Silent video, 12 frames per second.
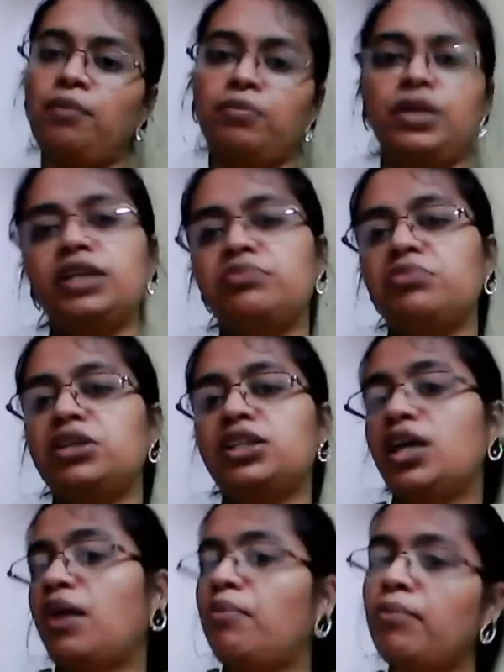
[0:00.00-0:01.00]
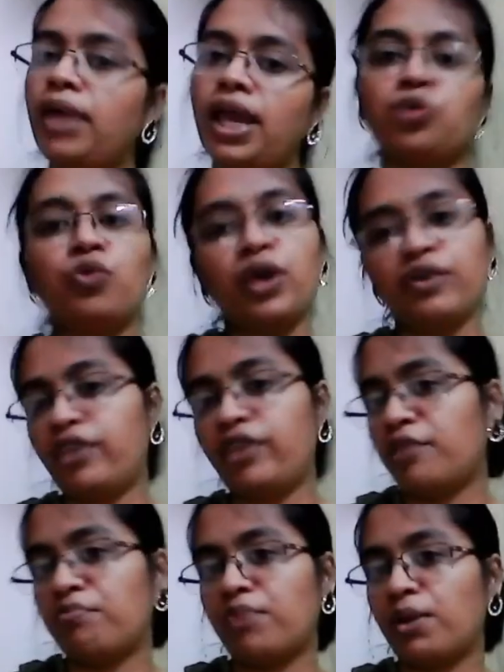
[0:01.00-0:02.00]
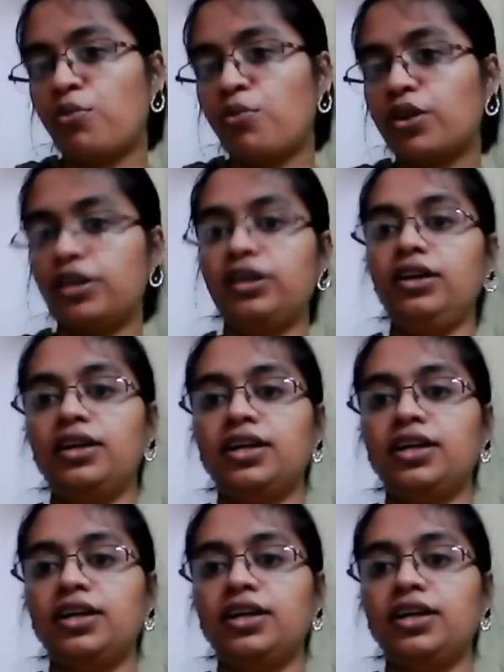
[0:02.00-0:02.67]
please miss, may I go and fill up my bottle?